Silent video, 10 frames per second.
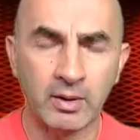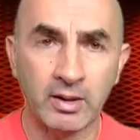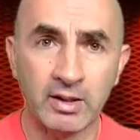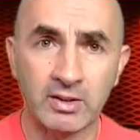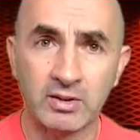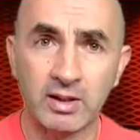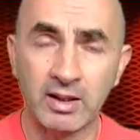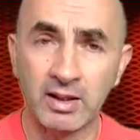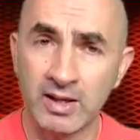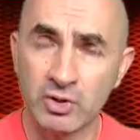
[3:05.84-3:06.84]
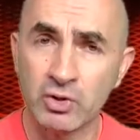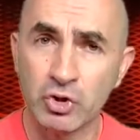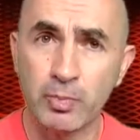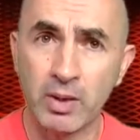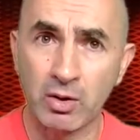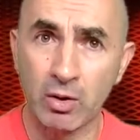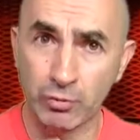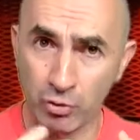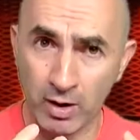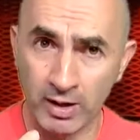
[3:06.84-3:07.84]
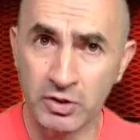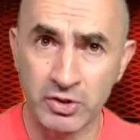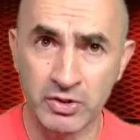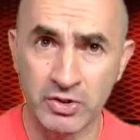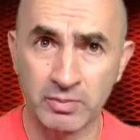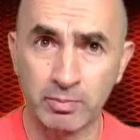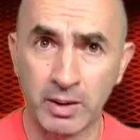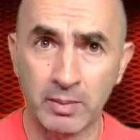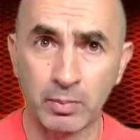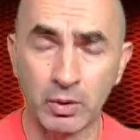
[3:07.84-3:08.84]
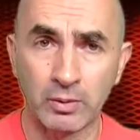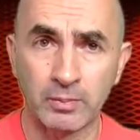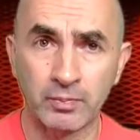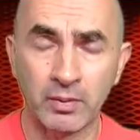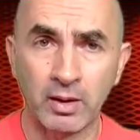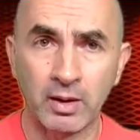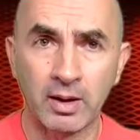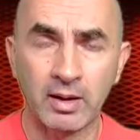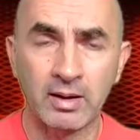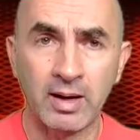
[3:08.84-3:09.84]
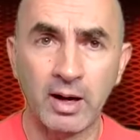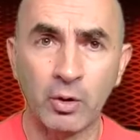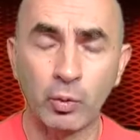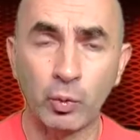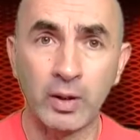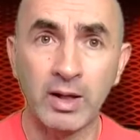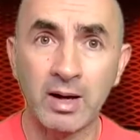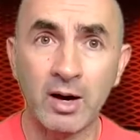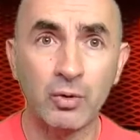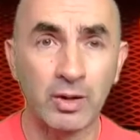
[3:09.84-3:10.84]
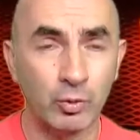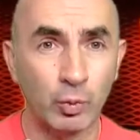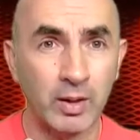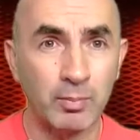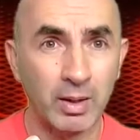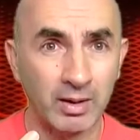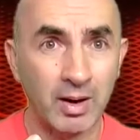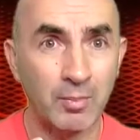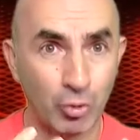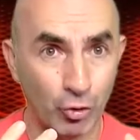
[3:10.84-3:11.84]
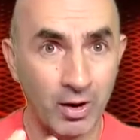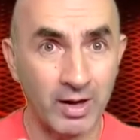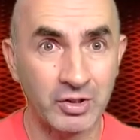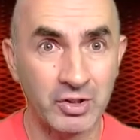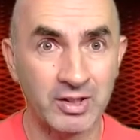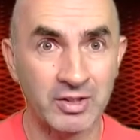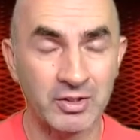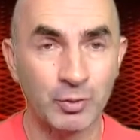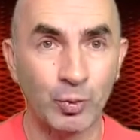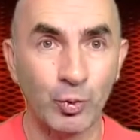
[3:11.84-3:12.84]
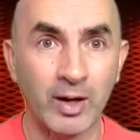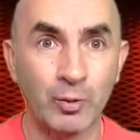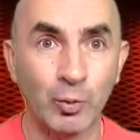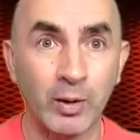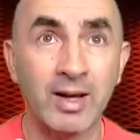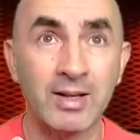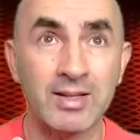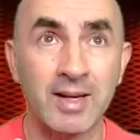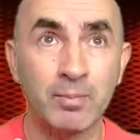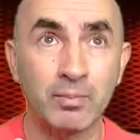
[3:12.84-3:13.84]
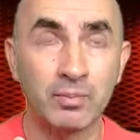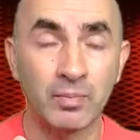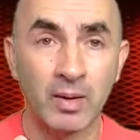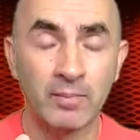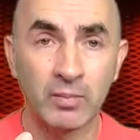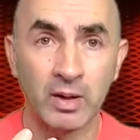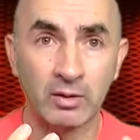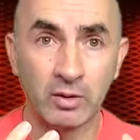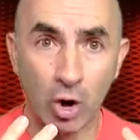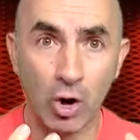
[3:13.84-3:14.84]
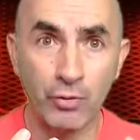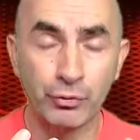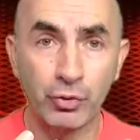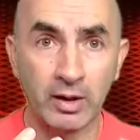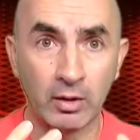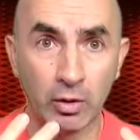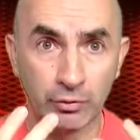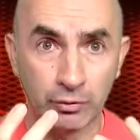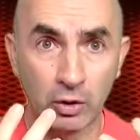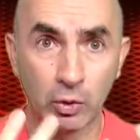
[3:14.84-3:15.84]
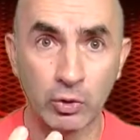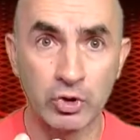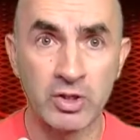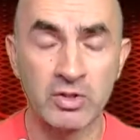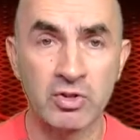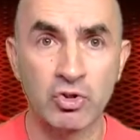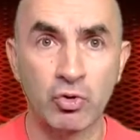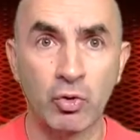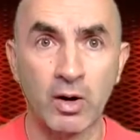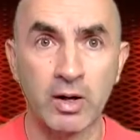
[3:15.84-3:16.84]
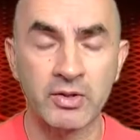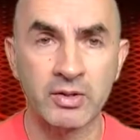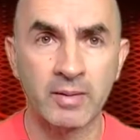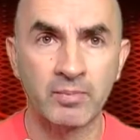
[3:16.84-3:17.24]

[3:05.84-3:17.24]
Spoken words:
He does not speak of righteous people. Now, we know that we become righteous when we accept the offering of the Lord Jesus Christ